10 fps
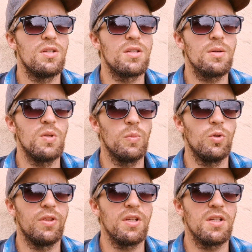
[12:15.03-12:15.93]
Some people
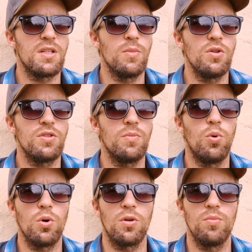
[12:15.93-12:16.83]
think it's the most
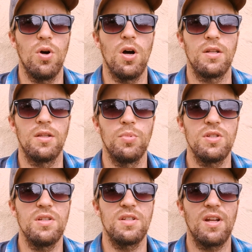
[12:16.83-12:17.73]
important part, the
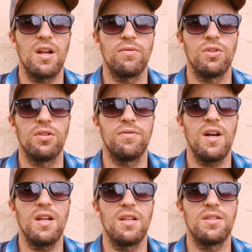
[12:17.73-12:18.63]
business side of it, the
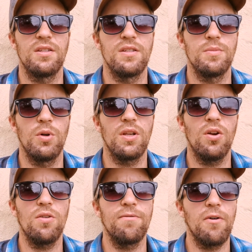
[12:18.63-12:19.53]
finances, but
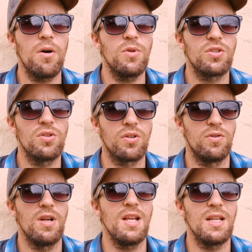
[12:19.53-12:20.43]
on a farm it's not
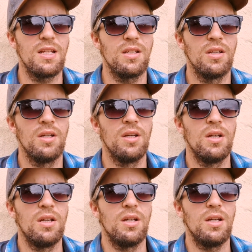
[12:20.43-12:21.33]
really.
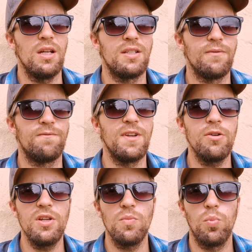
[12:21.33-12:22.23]
It's
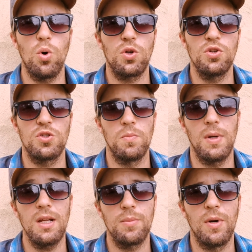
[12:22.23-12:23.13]
very important to
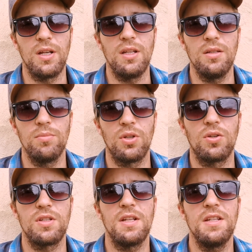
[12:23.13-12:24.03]
make money
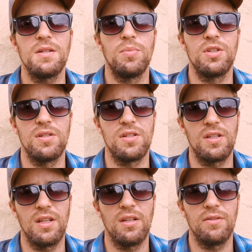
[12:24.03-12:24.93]
because it is a business
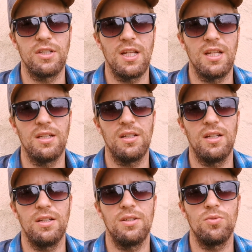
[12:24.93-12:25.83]
at the end of the day,
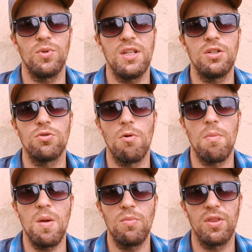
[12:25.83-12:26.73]
and we need to
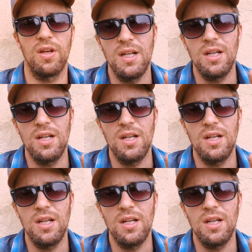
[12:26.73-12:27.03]
remember that.